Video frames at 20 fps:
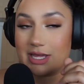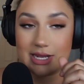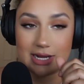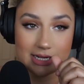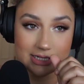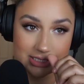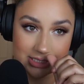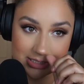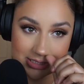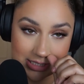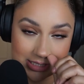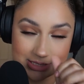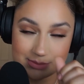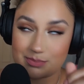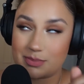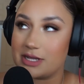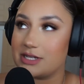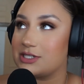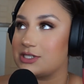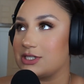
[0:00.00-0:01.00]
And I just,
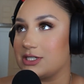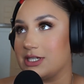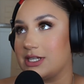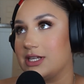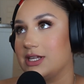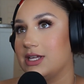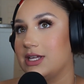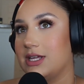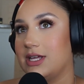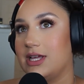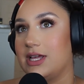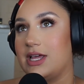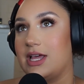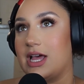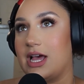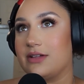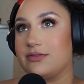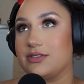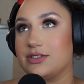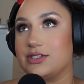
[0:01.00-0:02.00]
especially
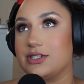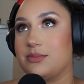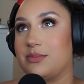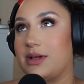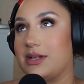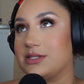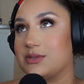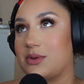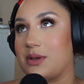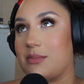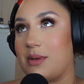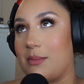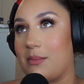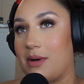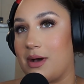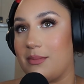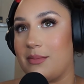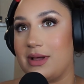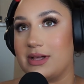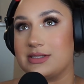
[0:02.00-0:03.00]
after Jim passed away, my
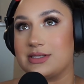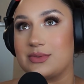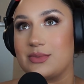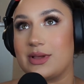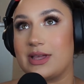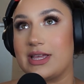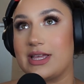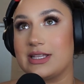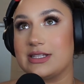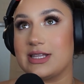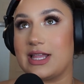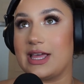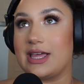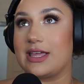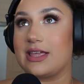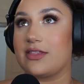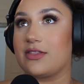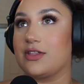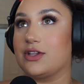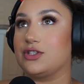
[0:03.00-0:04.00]
mom passed away,
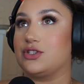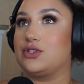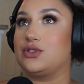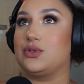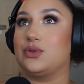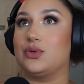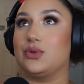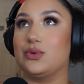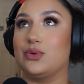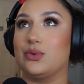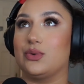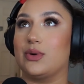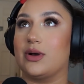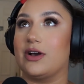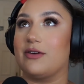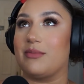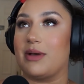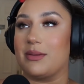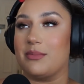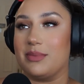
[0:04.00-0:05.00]
like the two
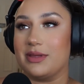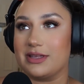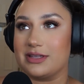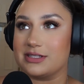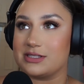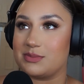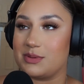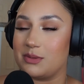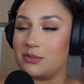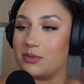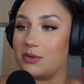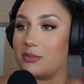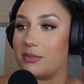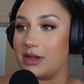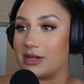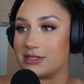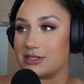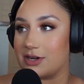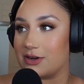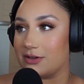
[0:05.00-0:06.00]
of my biggest people in
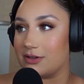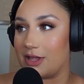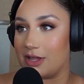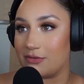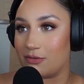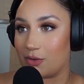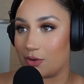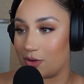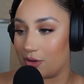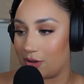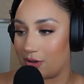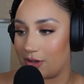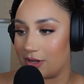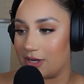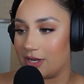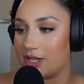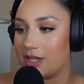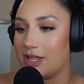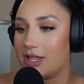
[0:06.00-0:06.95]
my entire life were gone.